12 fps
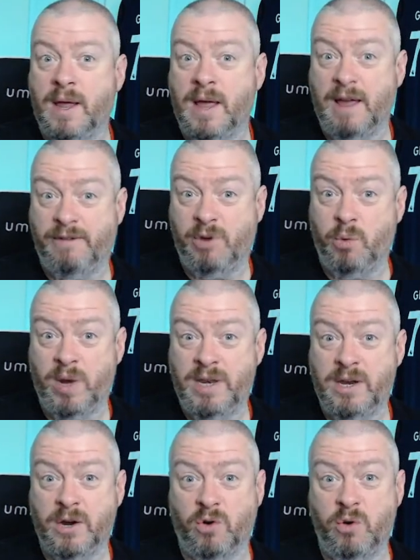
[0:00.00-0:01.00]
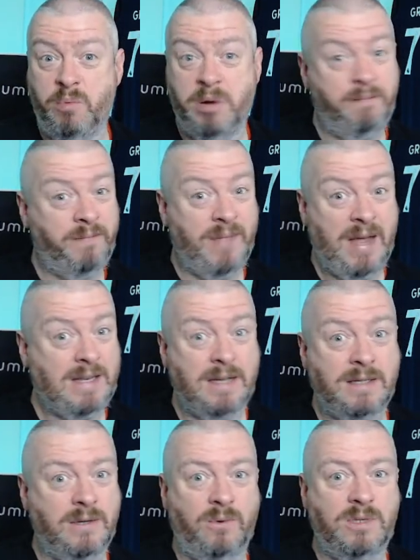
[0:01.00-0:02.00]
If you win your group, that
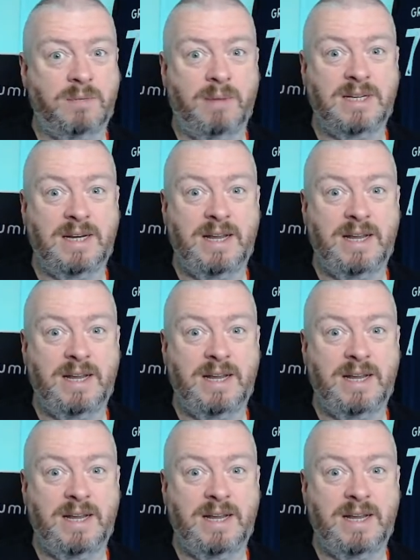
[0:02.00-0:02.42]
doesn't automatically